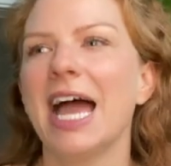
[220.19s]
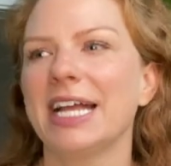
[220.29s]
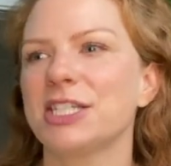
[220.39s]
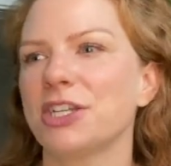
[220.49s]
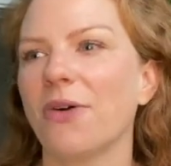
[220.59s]

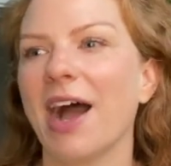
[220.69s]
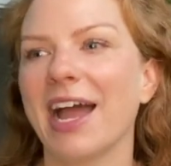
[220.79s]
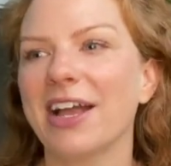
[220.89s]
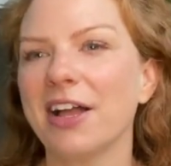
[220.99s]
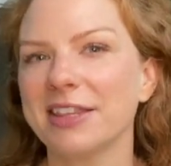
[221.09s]
And so
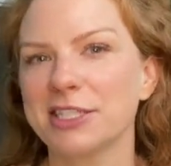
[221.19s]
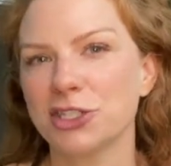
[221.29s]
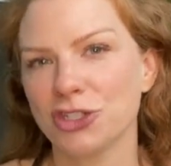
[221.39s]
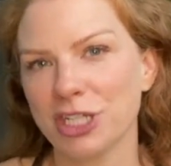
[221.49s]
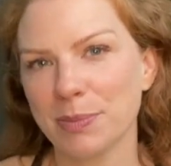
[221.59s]
I got
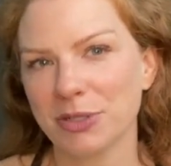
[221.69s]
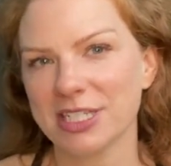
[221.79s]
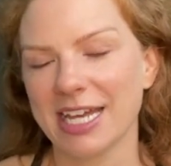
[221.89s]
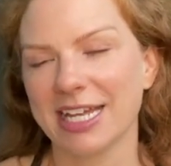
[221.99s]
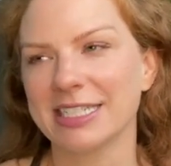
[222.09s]
this cheaper
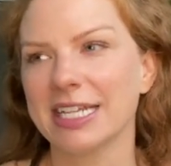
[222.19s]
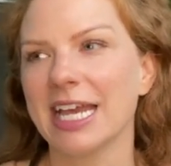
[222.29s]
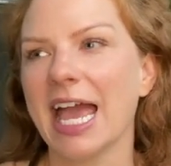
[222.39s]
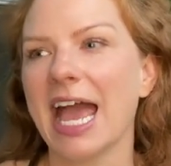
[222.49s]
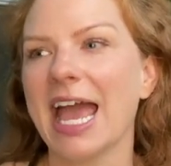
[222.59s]
tent,
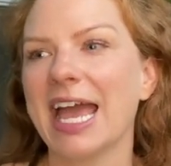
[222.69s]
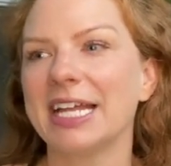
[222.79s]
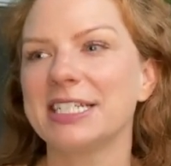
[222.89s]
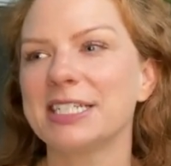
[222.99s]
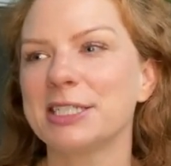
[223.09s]

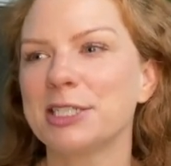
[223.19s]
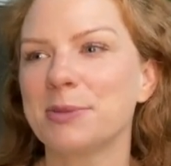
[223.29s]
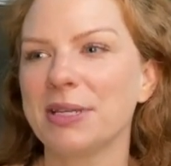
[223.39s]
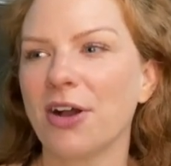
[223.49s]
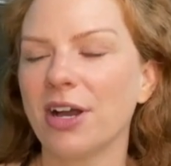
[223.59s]
and
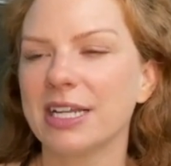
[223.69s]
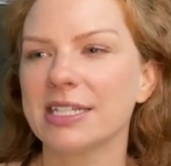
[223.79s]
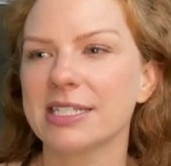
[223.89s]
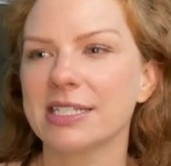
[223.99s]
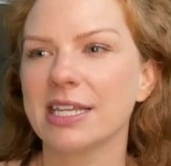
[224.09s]
to be
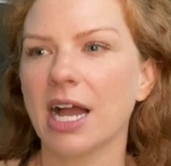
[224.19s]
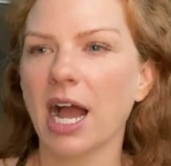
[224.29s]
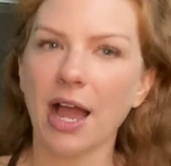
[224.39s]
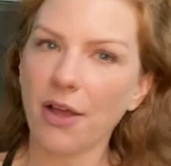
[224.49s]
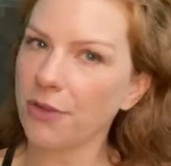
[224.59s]
honest,
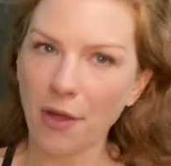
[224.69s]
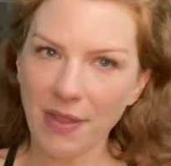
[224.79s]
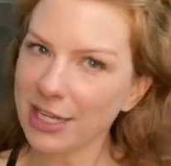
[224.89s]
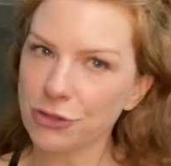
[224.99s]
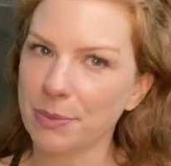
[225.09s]
on
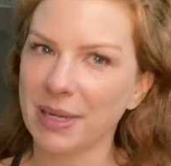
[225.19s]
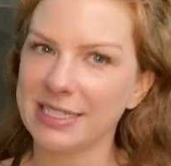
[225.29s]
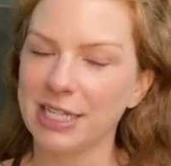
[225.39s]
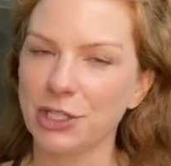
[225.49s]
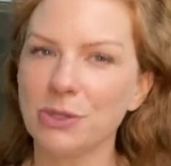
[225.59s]
that trip I
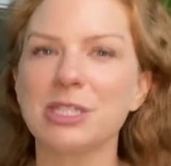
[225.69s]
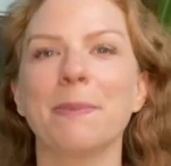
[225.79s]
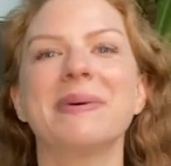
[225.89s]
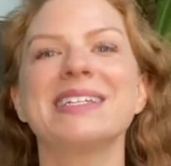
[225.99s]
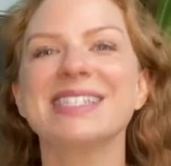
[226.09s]
didn't use
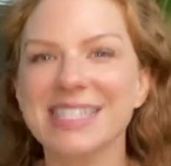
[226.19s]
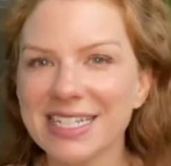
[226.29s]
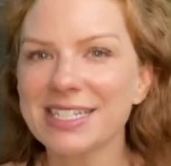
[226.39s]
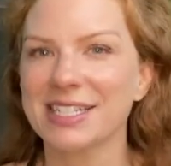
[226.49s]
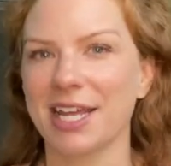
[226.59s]
it, but
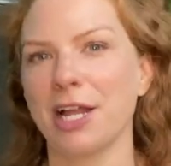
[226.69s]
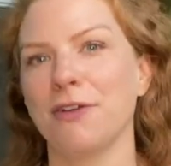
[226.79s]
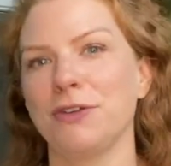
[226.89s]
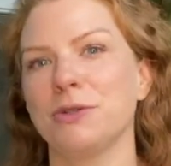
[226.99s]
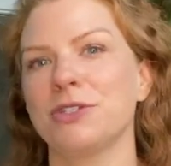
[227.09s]
since then
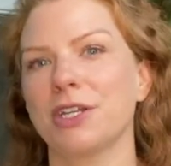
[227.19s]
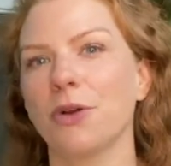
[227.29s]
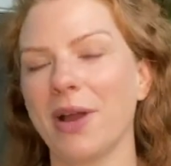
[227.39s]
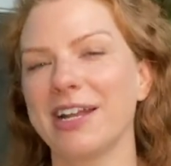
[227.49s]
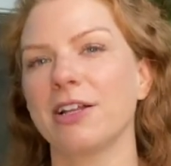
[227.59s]
I've used it
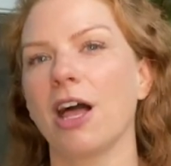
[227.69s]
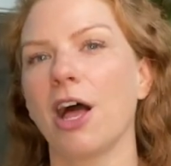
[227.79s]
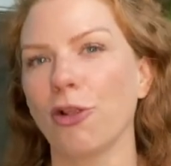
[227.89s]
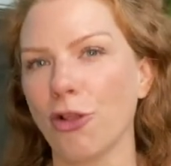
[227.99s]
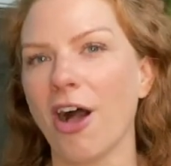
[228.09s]
quite
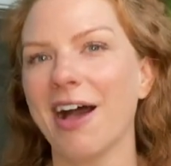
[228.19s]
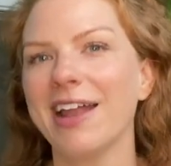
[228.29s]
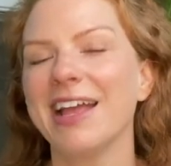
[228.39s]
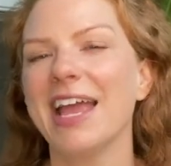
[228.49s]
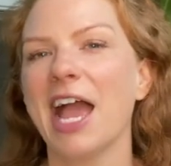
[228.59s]
a lot,
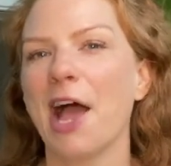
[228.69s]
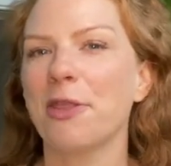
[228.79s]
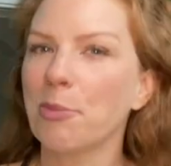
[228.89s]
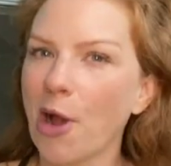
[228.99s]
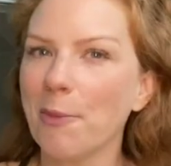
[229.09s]

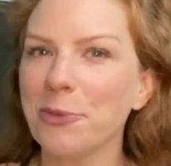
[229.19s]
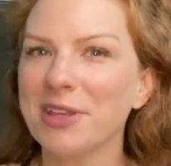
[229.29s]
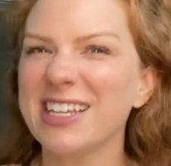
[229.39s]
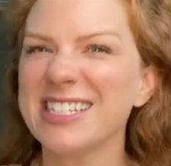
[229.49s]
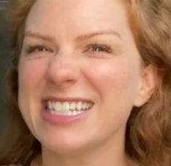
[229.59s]
and the problem
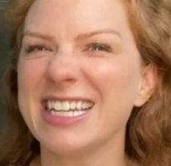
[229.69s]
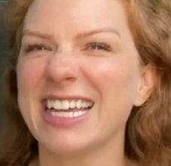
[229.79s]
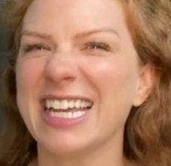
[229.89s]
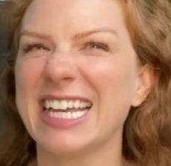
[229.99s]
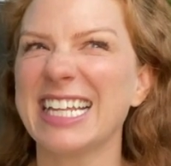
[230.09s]
with
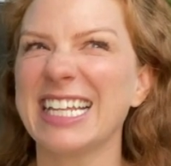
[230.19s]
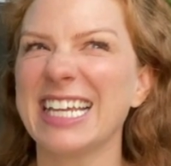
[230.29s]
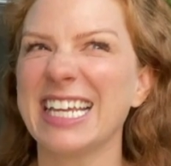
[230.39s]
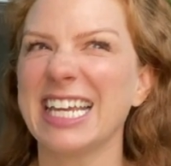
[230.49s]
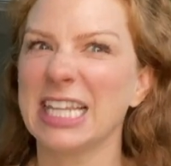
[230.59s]
it
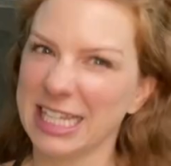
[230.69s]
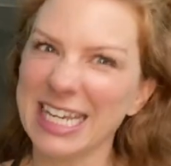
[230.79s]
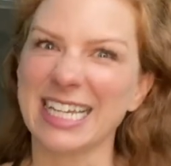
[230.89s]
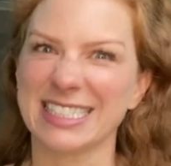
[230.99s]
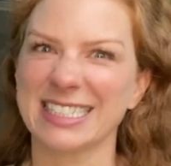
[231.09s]

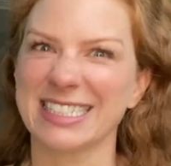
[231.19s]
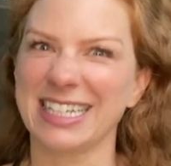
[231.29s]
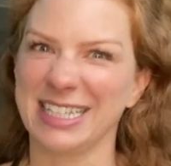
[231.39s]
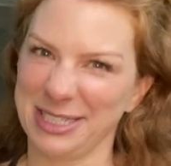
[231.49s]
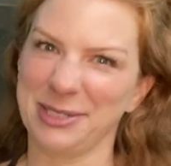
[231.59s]
leaks
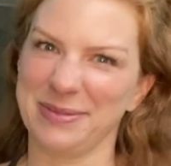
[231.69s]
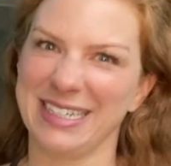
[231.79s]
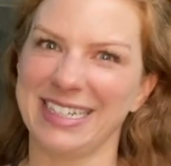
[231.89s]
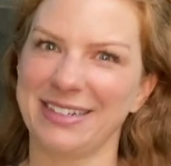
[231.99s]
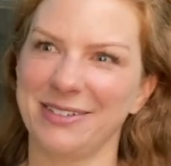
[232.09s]
a little
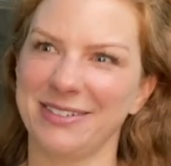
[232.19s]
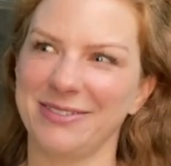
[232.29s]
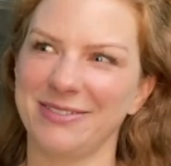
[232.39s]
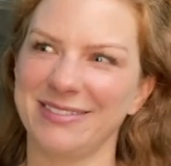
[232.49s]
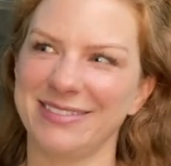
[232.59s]
bit.
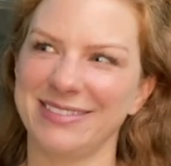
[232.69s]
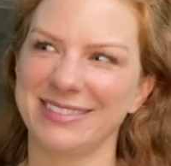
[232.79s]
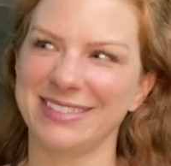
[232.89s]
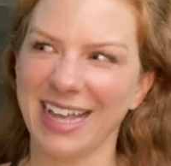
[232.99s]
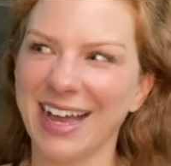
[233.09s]

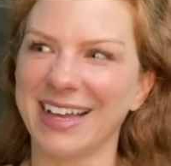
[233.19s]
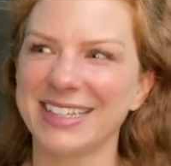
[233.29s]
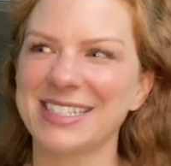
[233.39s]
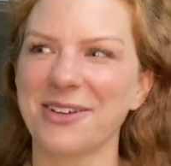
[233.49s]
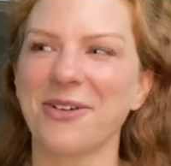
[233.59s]
Yeah,
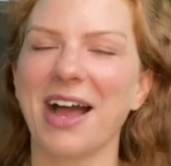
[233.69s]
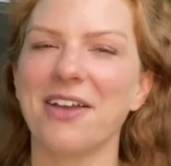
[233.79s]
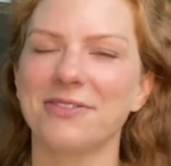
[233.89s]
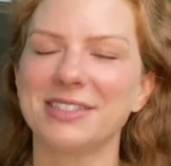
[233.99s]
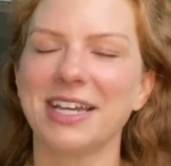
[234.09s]
so
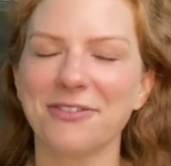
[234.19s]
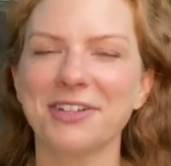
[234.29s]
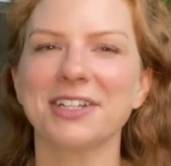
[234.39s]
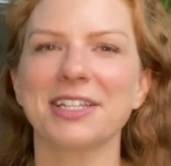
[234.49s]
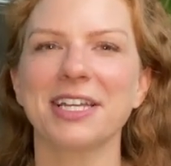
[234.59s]
I've
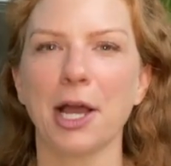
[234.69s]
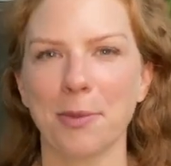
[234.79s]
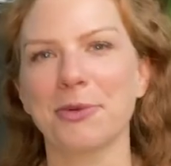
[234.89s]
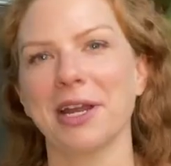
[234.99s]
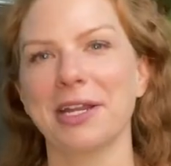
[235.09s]
definitely
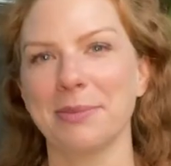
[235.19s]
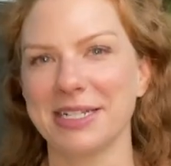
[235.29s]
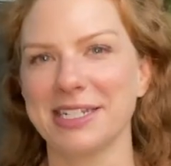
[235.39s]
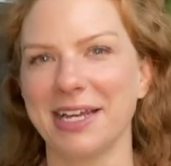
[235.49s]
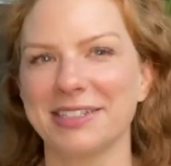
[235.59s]
upgraded my
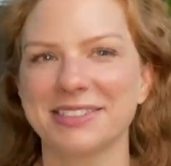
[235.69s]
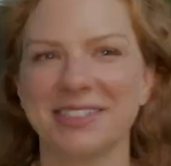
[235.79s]
tent.